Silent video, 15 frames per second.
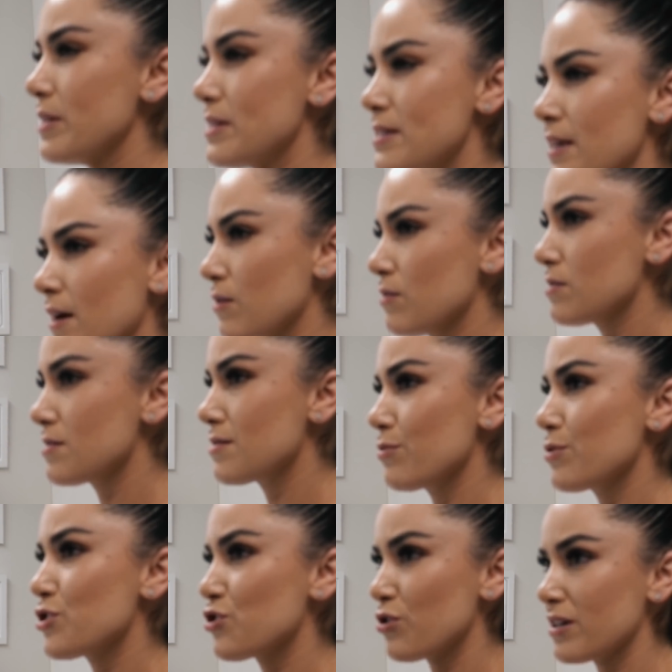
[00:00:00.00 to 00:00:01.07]
it sounds
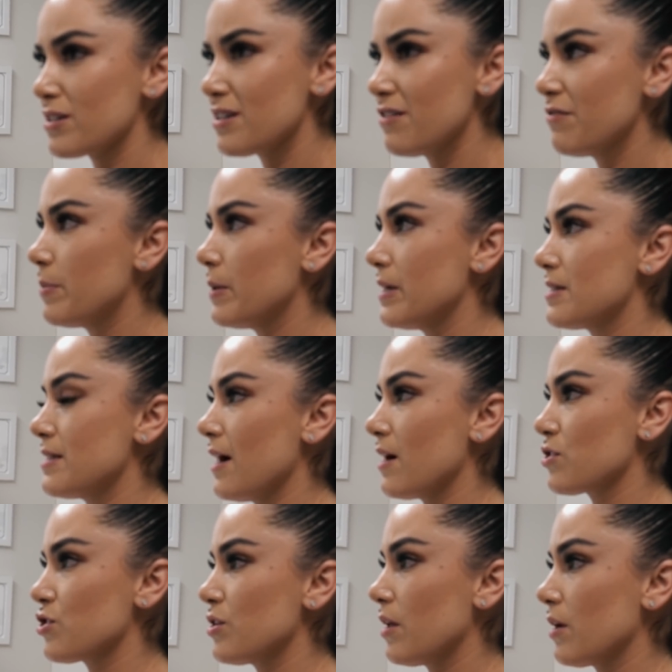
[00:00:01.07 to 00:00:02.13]
restrictive, but it's
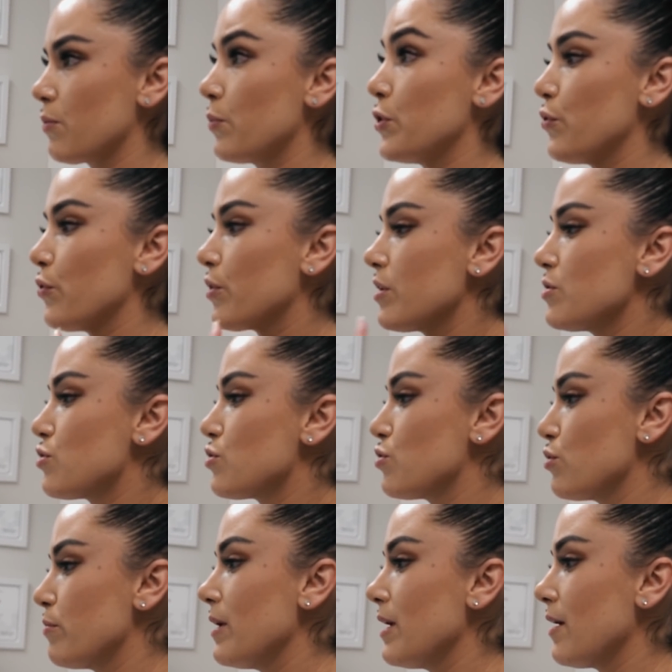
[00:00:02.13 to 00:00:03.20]
actually like when you're
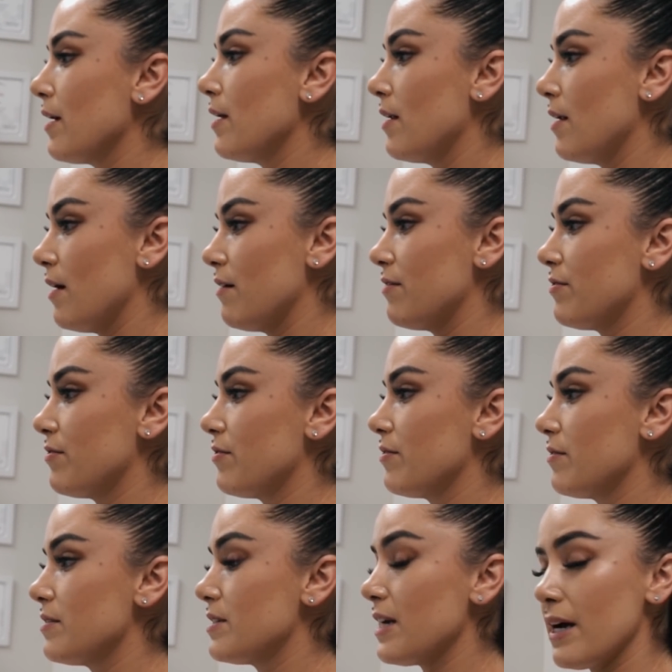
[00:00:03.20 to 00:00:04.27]
consuming enough
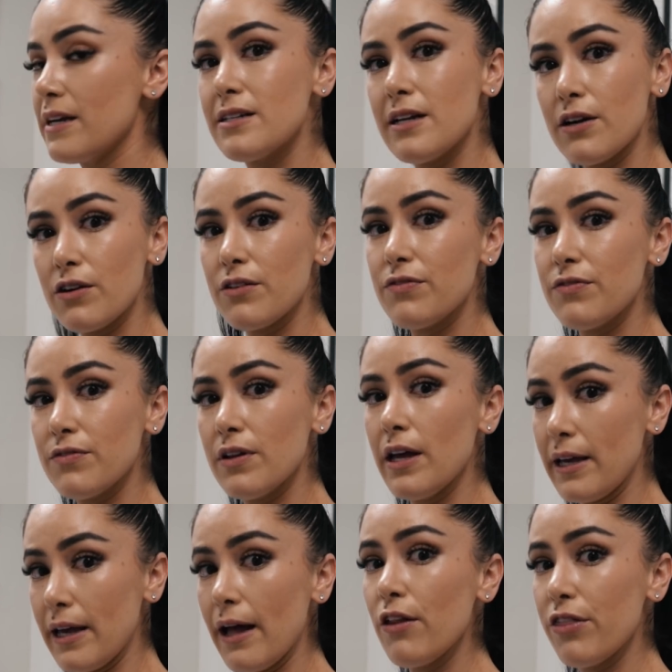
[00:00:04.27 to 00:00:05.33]
dietary,
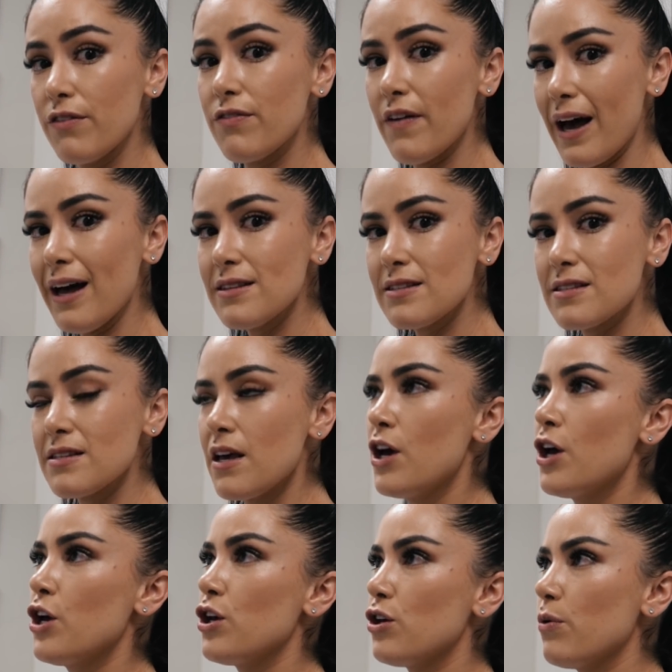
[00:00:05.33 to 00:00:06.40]
like healthy fats,
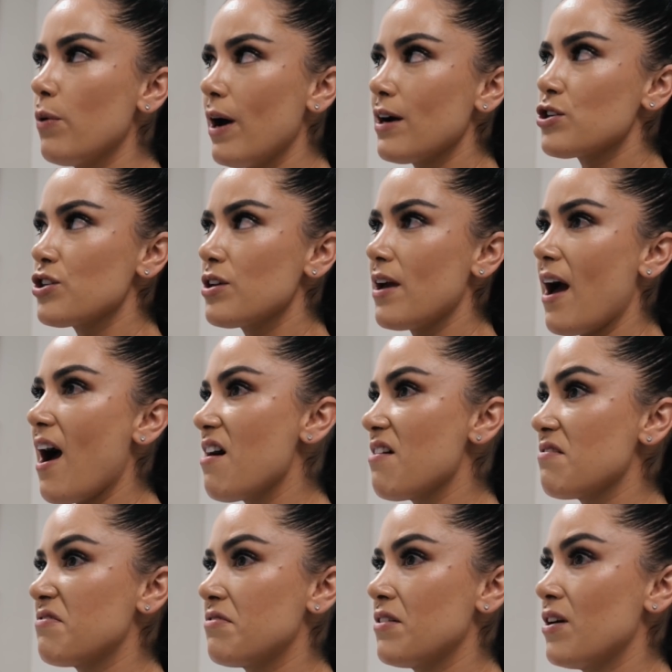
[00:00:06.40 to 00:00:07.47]
you actually
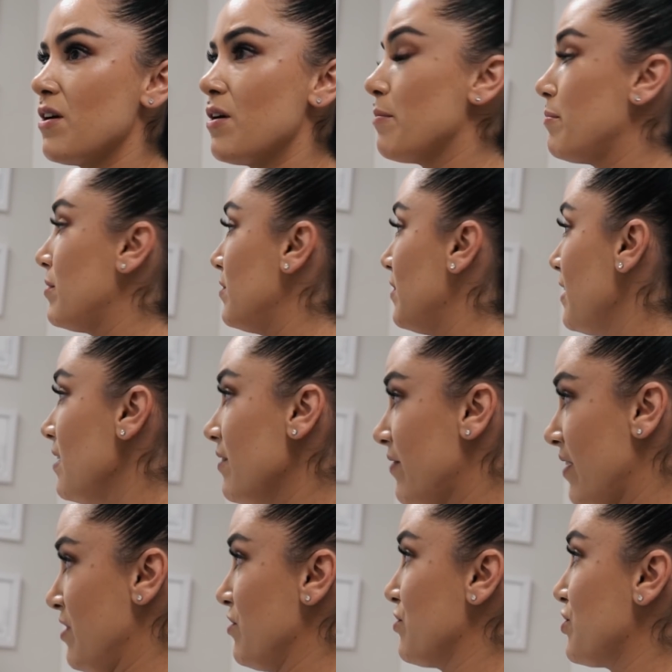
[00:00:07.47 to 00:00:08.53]
have plenty of
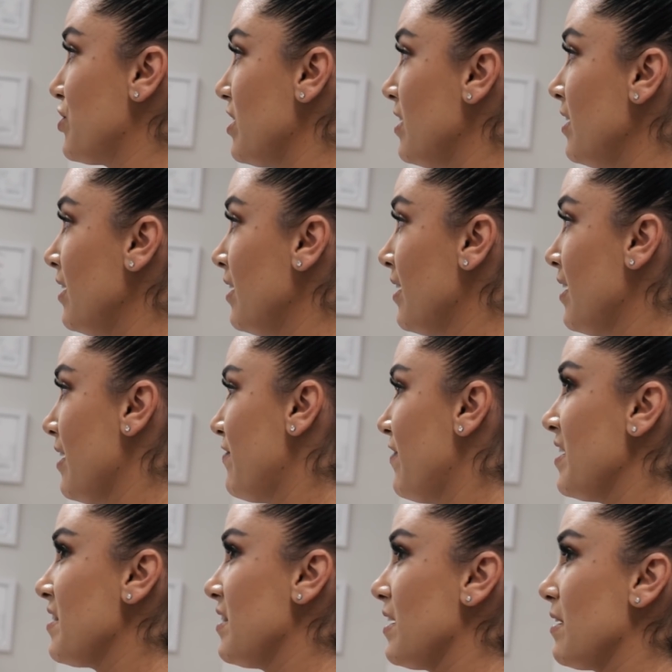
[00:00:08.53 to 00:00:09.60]
energy, if
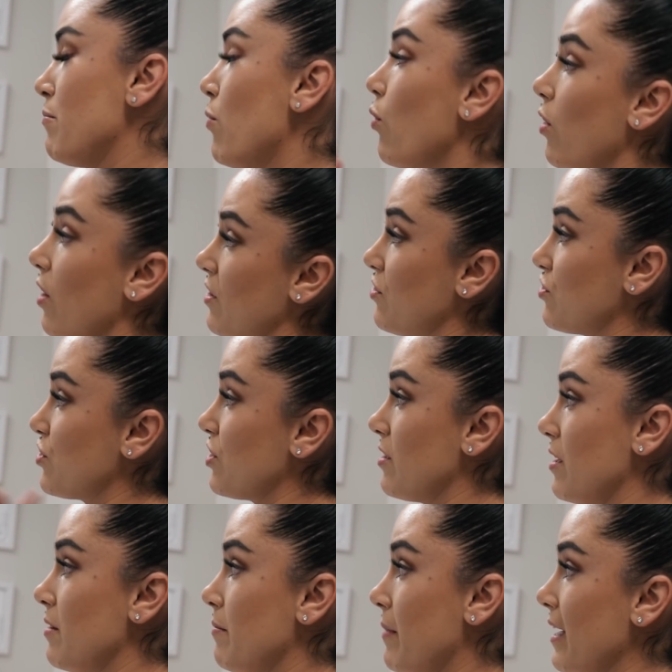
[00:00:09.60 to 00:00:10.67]
anything more energy
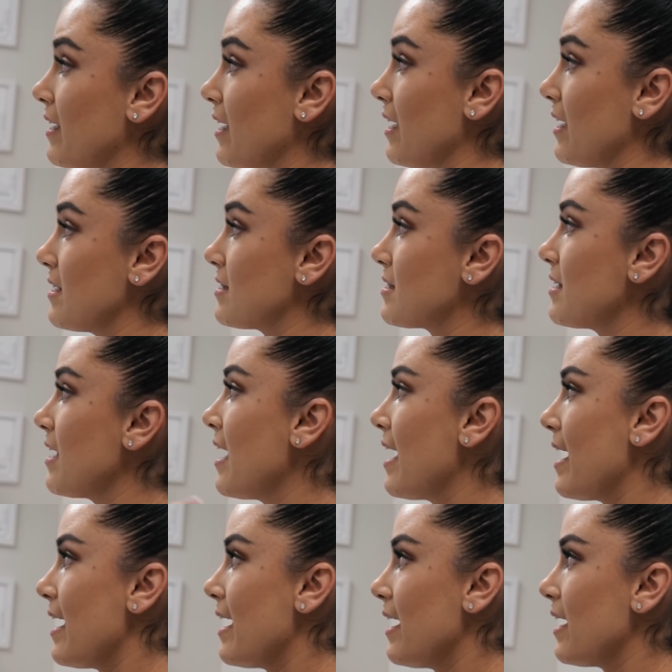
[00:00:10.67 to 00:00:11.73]
in my case,
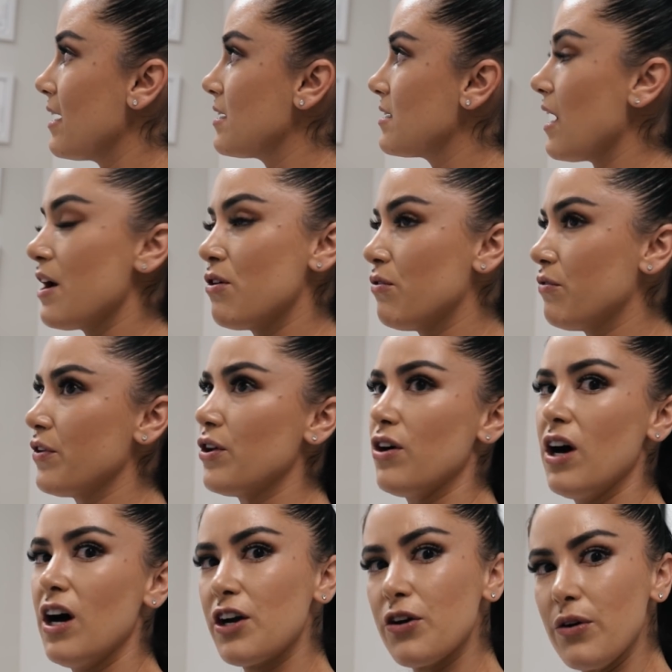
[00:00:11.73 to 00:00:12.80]
and I don't feel
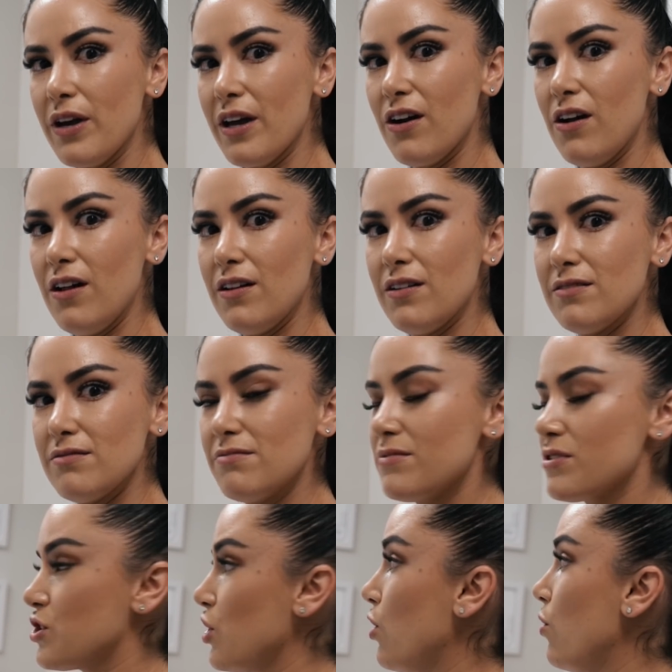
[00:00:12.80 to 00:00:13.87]
hungry at all.
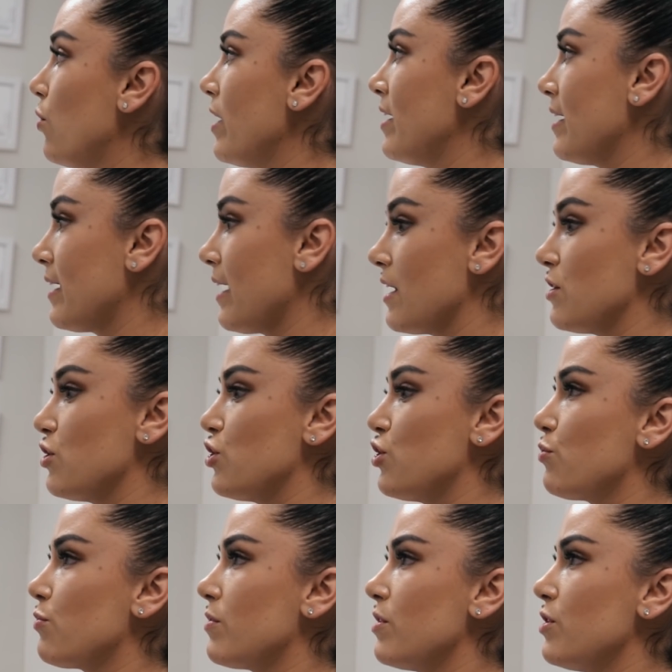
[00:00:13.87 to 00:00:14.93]
So, and again,
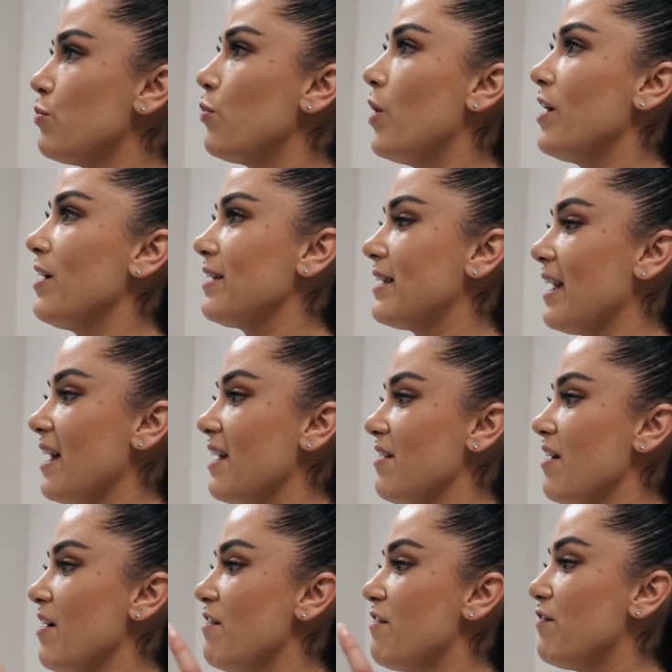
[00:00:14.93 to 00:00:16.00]
you want to
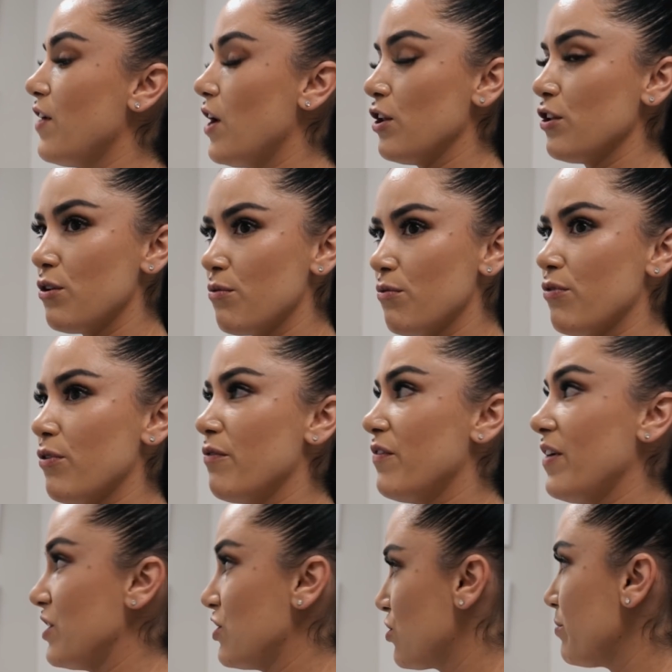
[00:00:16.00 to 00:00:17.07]
get volume from
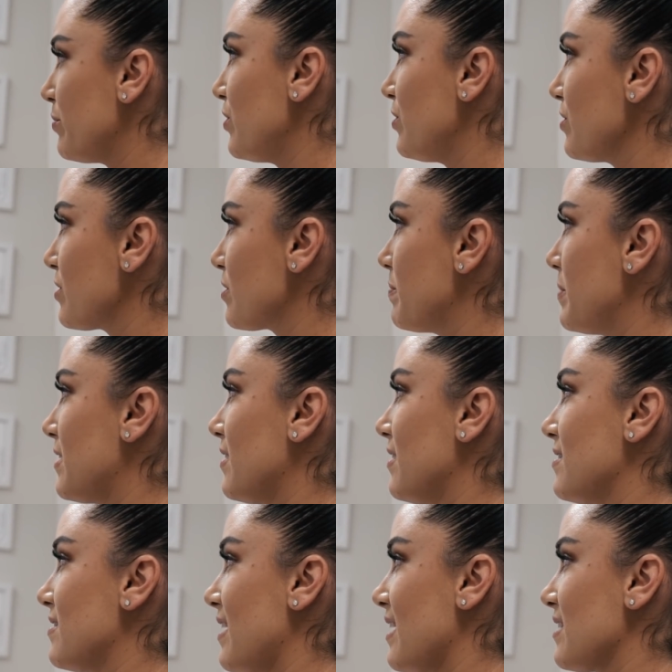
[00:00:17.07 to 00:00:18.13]
vegetables
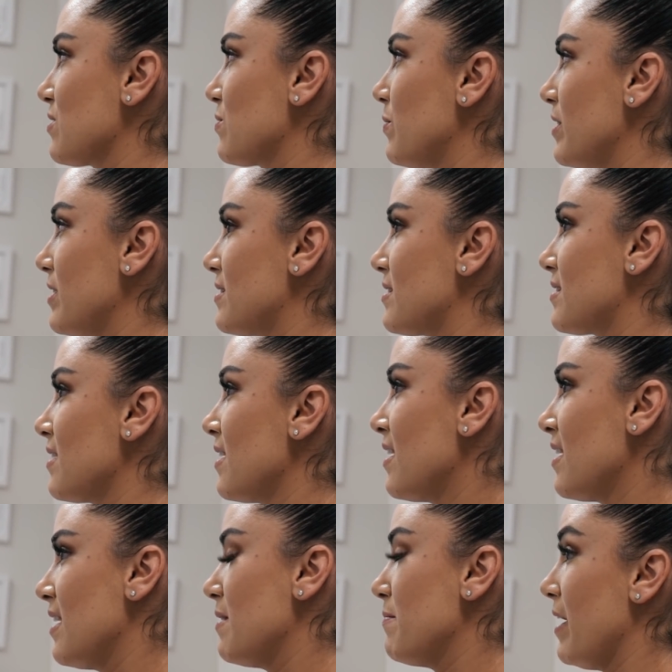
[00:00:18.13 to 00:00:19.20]
because that's what's,
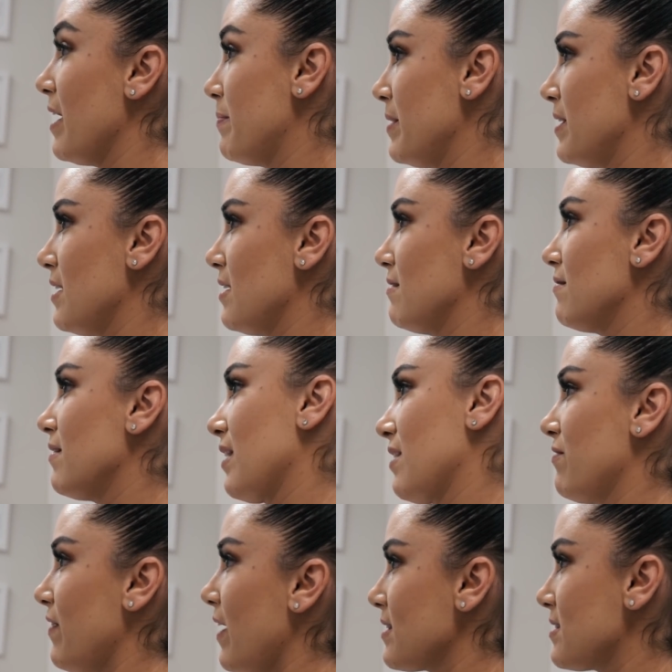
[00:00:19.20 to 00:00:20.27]
in my opinion, like the
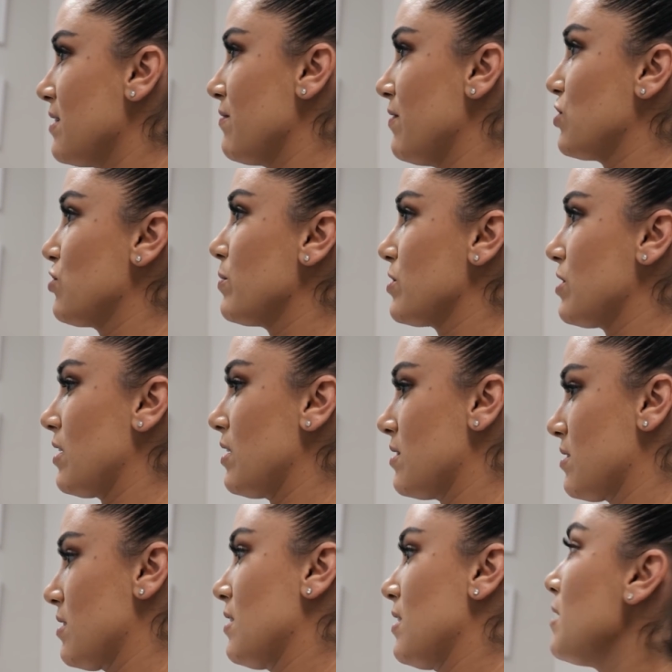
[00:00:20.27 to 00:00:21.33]
fats and the vegetables, like
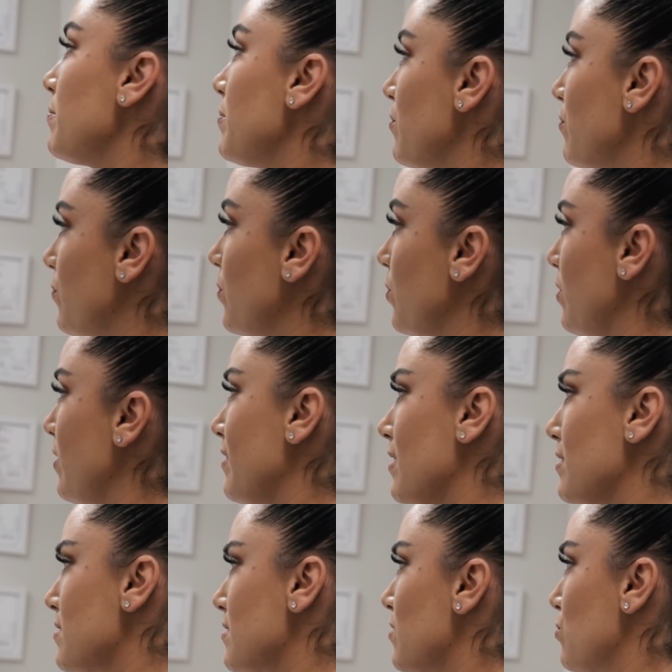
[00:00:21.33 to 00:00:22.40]
it's going to keep you full, and
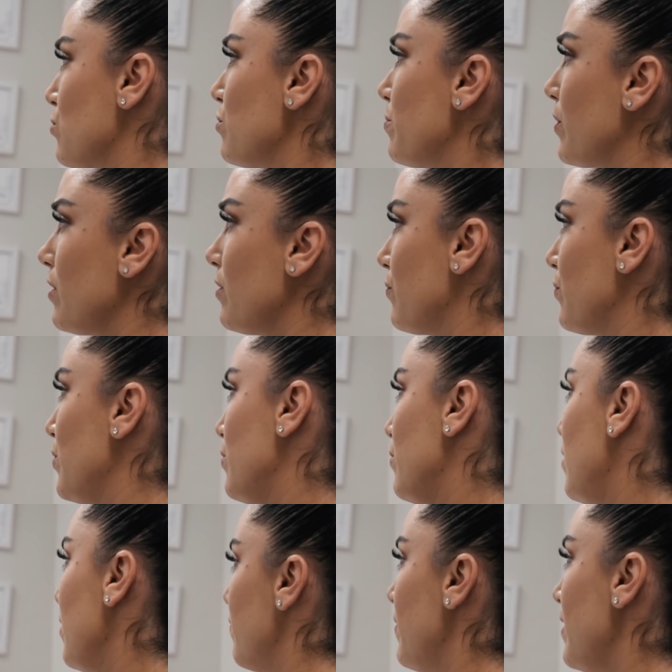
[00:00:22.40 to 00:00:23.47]
they're super good for you. All the